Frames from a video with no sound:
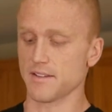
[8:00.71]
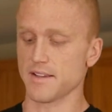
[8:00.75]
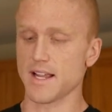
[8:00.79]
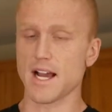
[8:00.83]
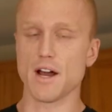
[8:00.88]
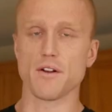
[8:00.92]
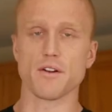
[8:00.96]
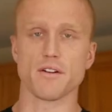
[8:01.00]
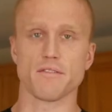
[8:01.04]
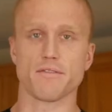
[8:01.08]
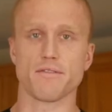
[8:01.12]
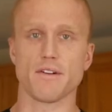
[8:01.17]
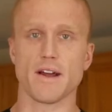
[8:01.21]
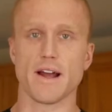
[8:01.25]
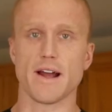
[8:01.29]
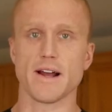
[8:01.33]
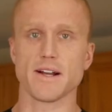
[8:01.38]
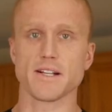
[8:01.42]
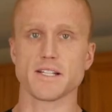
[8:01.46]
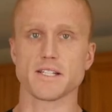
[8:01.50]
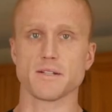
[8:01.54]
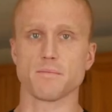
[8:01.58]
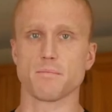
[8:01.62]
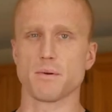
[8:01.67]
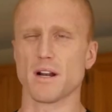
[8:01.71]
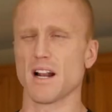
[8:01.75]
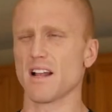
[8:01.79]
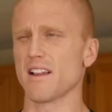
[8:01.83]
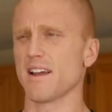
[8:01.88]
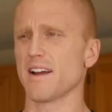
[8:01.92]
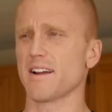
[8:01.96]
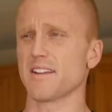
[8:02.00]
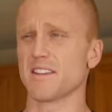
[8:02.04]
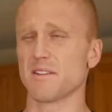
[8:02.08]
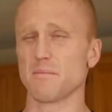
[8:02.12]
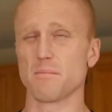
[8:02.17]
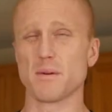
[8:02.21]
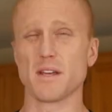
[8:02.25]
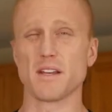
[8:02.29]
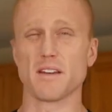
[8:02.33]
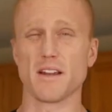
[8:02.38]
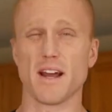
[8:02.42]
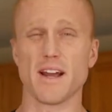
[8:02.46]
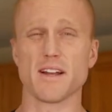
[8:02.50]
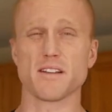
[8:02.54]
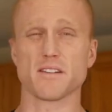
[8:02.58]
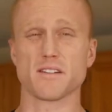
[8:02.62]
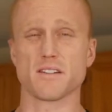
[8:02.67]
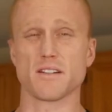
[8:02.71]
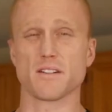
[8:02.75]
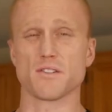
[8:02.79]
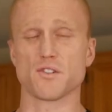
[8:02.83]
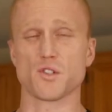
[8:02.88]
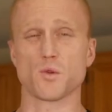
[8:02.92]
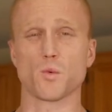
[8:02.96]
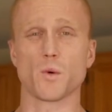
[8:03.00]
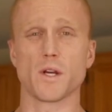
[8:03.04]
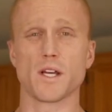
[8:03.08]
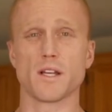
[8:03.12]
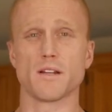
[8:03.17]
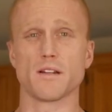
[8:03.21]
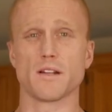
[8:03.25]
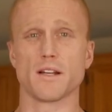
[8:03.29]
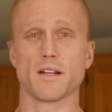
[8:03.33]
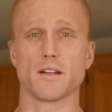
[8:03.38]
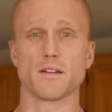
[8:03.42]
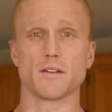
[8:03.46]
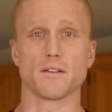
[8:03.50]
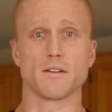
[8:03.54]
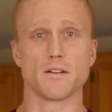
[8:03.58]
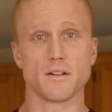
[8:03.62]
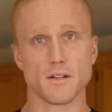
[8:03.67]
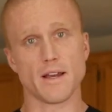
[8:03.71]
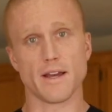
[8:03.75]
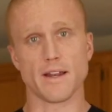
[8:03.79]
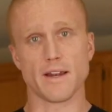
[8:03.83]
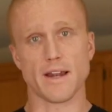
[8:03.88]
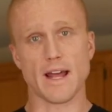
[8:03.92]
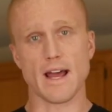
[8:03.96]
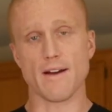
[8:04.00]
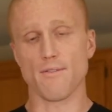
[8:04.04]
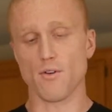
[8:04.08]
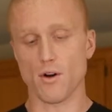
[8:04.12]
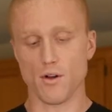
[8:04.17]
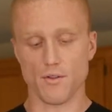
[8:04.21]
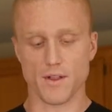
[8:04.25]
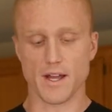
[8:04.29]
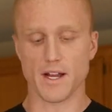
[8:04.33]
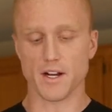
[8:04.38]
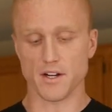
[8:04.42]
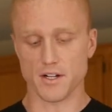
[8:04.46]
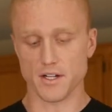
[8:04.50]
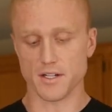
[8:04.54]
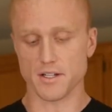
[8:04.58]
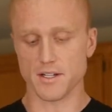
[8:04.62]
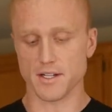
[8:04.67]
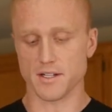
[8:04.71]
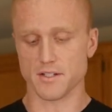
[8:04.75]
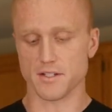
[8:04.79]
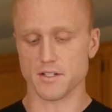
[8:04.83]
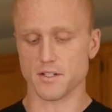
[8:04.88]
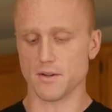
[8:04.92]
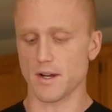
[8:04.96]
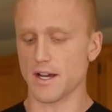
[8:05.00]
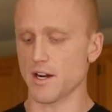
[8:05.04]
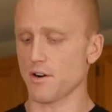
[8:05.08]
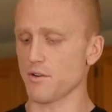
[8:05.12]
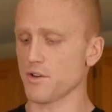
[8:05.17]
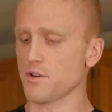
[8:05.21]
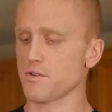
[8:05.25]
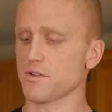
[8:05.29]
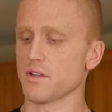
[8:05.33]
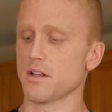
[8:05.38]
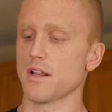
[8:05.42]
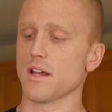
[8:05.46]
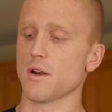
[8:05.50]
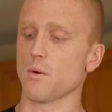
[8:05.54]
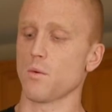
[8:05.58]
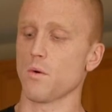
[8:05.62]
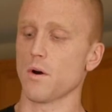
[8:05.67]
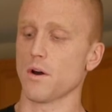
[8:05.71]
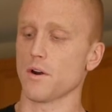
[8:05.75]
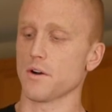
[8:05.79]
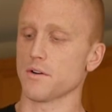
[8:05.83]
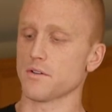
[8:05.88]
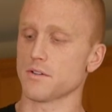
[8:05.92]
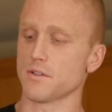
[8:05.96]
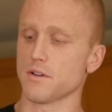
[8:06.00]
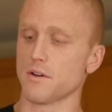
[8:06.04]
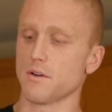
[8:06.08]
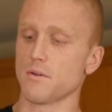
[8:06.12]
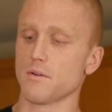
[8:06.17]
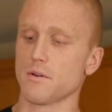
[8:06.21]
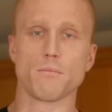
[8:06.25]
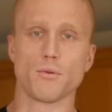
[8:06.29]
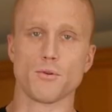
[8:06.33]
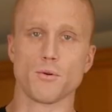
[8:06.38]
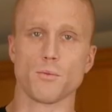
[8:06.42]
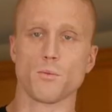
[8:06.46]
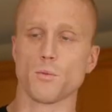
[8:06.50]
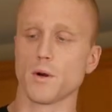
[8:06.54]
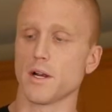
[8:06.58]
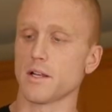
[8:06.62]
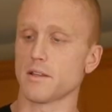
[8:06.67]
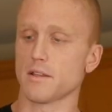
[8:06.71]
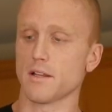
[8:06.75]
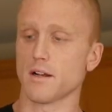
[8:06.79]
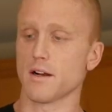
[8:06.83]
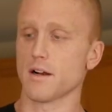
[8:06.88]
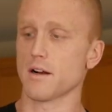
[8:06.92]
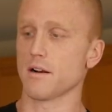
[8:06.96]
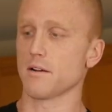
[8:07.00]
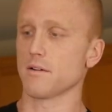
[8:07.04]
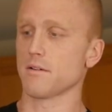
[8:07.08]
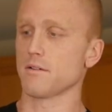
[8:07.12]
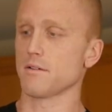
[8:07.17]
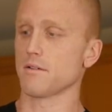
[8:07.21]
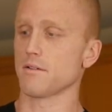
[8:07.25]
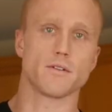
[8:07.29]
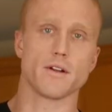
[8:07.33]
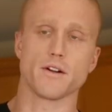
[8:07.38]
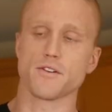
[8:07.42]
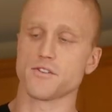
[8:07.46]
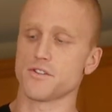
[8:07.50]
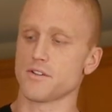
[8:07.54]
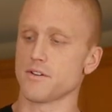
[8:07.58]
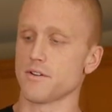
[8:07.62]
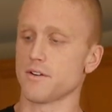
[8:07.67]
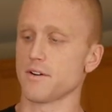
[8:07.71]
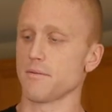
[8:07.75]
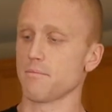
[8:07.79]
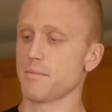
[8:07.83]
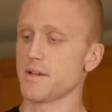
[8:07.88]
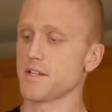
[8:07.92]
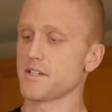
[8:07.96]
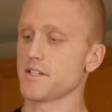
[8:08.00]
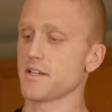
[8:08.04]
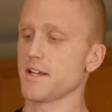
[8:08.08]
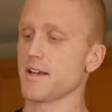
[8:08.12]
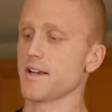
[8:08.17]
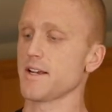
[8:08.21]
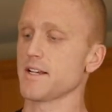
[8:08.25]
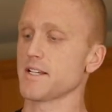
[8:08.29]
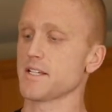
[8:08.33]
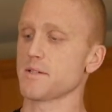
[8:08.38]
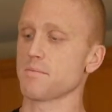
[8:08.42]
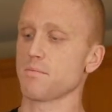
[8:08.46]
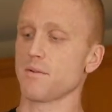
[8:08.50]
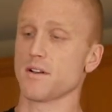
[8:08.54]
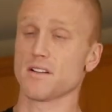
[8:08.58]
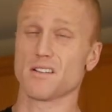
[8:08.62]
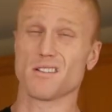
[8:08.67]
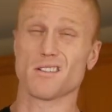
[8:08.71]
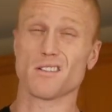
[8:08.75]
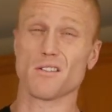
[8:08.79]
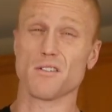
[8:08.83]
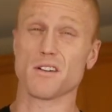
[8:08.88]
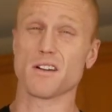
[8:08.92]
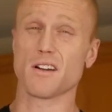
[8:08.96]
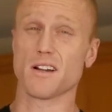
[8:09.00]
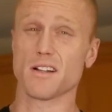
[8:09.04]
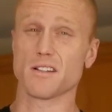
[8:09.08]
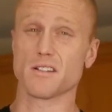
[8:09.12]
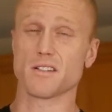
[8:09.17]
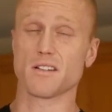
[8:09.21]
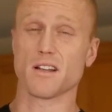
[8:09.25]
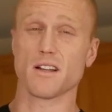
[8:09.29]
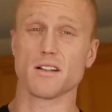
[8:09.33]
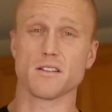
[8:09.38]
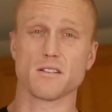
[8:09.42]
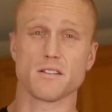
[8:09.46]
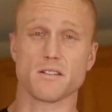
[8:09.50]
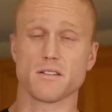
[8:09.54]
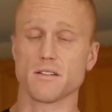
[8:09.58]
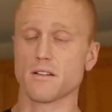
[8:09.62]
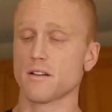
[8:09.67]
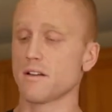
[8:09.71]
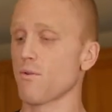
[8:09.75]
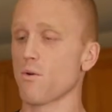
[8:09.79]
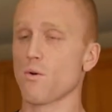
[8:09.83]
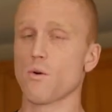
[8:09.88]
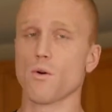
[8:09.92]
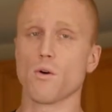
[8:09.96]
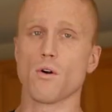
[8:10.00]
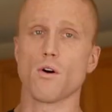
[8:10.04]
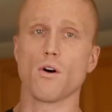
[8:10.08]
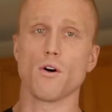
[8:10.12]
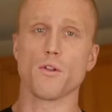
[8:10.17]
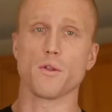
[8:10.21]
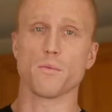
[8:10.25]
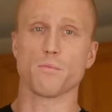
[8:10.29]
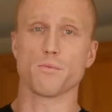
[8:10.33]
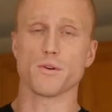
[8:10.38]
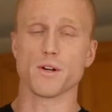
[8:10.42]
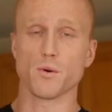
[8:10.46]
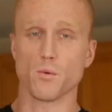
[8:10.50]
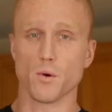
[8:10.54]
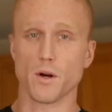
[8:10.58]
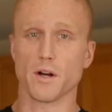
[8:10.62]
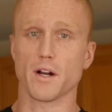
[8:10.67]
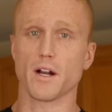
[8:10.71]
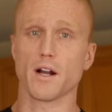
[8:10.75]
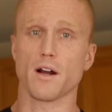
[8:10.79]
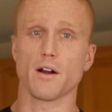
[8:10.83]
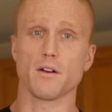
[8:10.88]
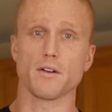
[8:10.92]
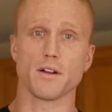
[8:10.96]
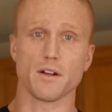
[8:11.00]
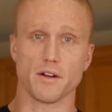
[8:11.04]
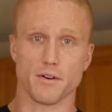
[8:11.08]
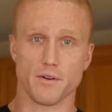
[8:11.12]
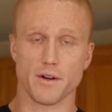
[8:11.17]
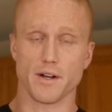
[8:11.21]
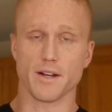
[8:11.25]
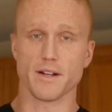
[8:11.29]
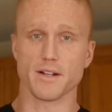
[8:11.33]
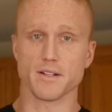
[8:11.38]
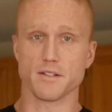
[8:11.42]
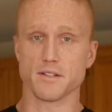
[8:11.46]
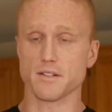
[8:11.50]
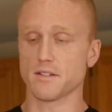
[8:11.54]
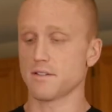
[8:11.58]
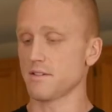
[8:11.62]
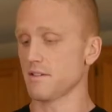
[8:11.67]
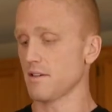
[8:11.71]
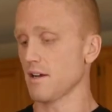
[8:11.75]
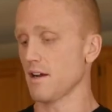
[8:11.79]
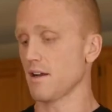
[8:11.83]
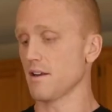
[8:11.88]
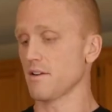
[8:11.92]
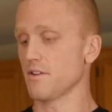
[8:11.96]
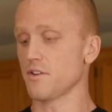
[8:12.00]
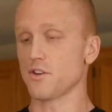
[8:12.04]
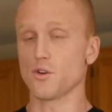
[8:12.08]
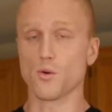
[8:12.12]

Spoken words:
down it fast, but I like to be nice and sweet and have all that goodness, so I don't use a lot of water. So boom, right there. There's your BCAAs plus 39 cents for all the pre-workout ingredients done